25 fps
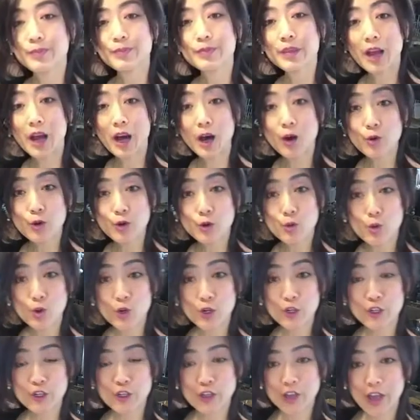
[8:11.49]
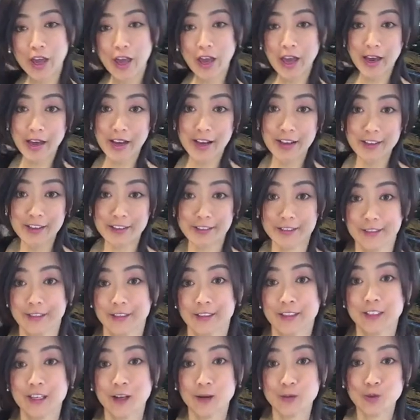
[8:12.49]
now we want to add
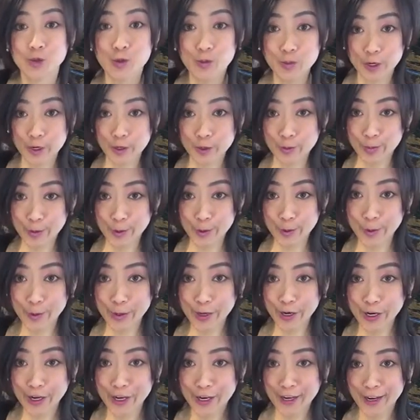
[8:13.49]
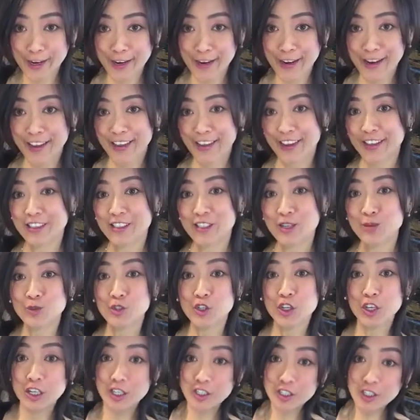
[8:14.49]
some tomato puree and some
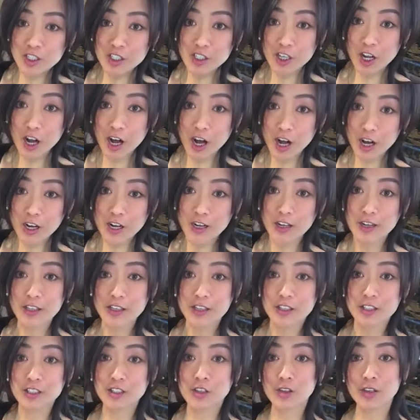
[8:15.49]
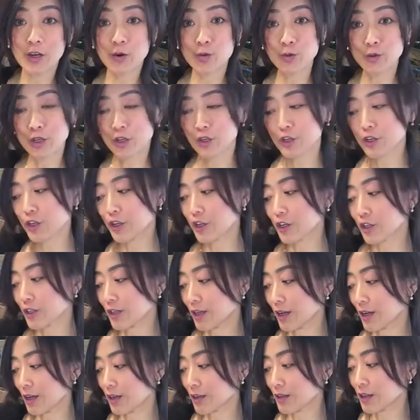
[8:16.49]
chicken stock so that we could
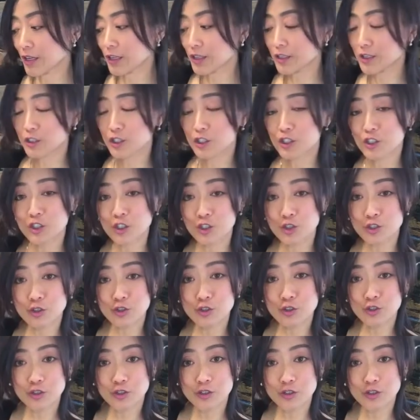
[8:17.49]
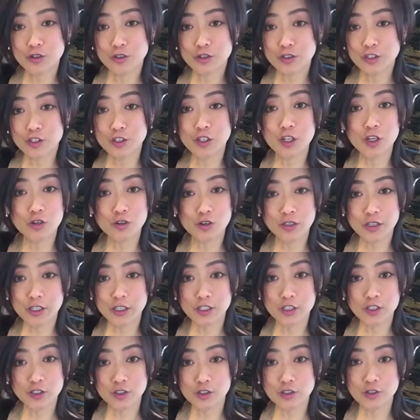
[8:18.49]
let it slowly
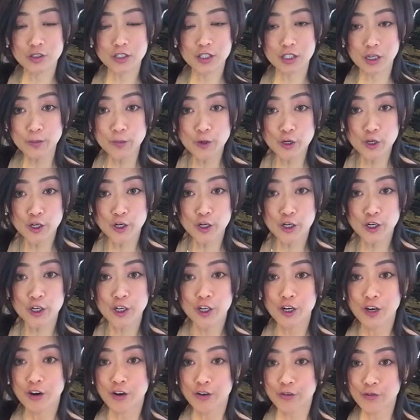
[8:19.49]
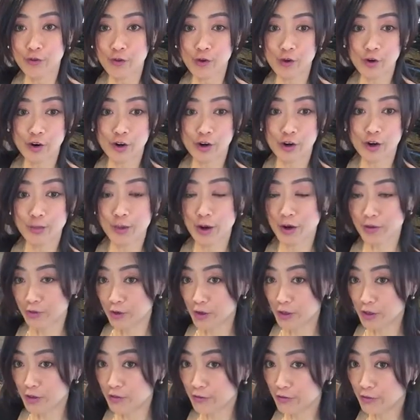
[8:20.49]
simmer for about
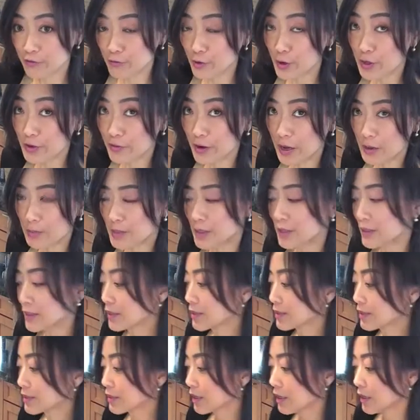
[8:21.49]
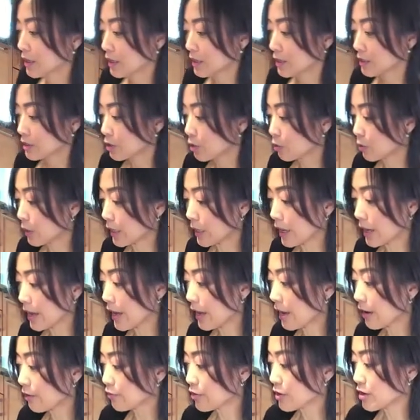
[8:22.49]
45 minutes. So what I
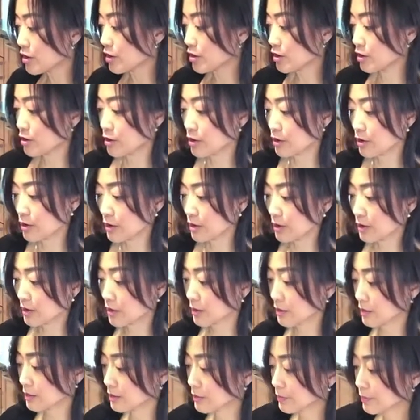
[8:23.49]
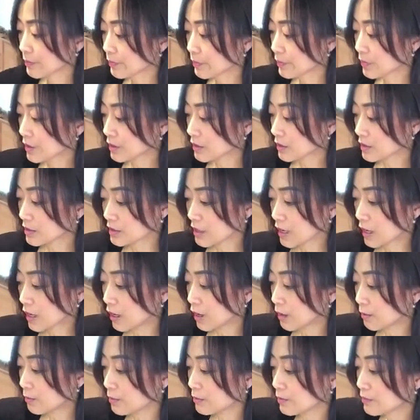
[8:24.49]
have here is
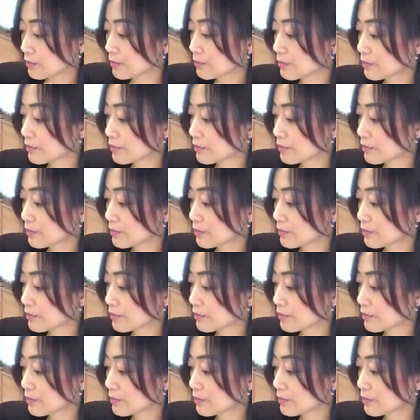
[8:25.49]
some